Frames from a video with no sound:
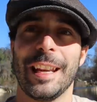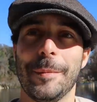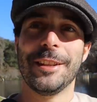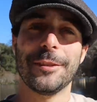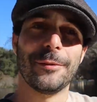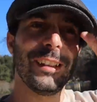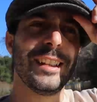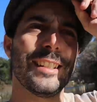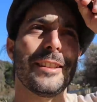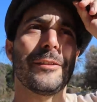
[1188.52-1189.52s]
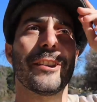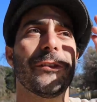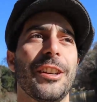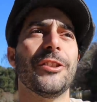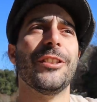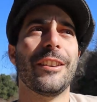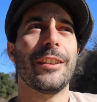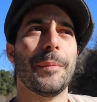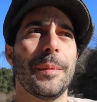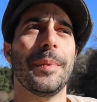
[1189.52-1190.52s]
I mean, this really is a recreation
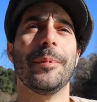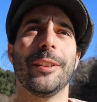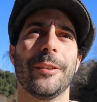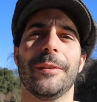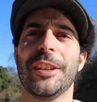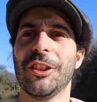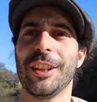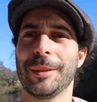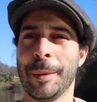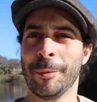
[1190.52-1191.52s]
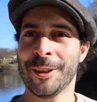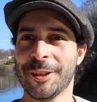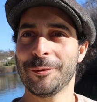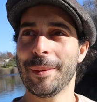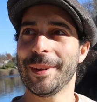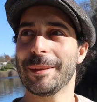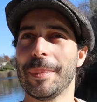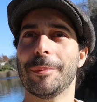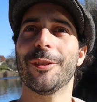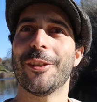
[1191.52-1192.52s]
area. I mean, people are fishing, people are swimming,
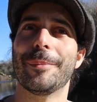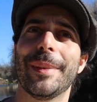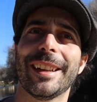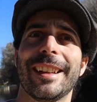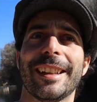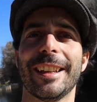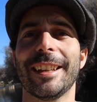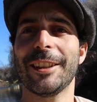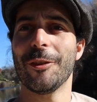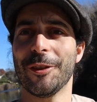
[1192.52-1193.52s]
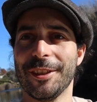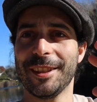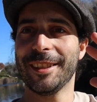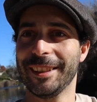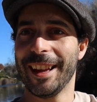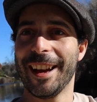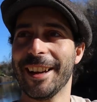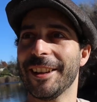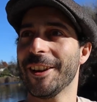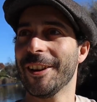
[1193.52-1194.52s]
people are picnicking, or just
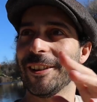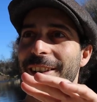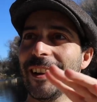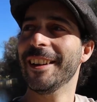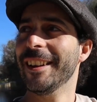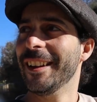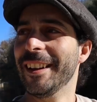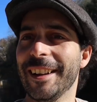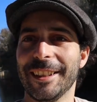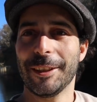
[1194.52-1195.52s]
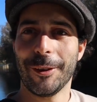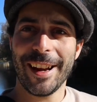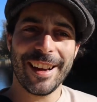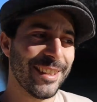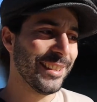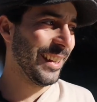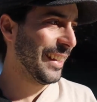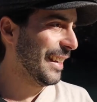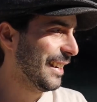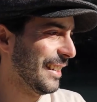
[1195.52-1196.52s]
lying on the grass,
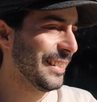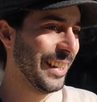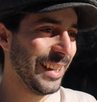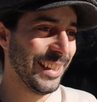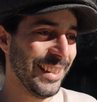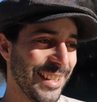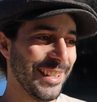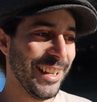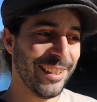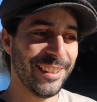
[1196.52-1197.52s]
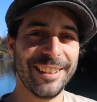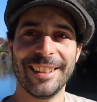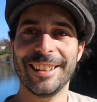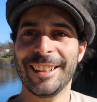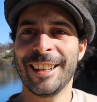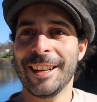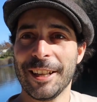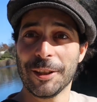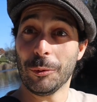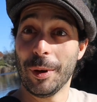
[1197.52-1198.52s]
taking in the sun,
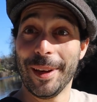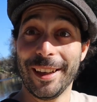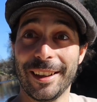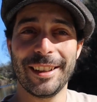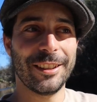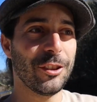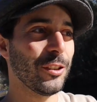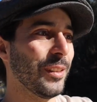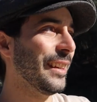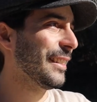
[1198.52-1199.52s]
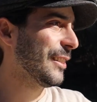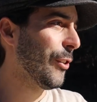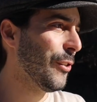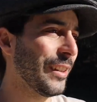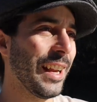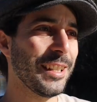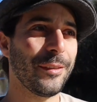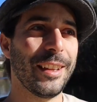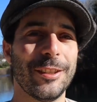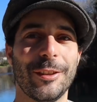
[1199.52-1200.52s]
swimming, just all kinds
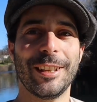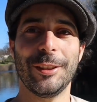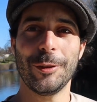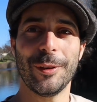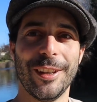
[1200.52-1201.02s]
of things you can do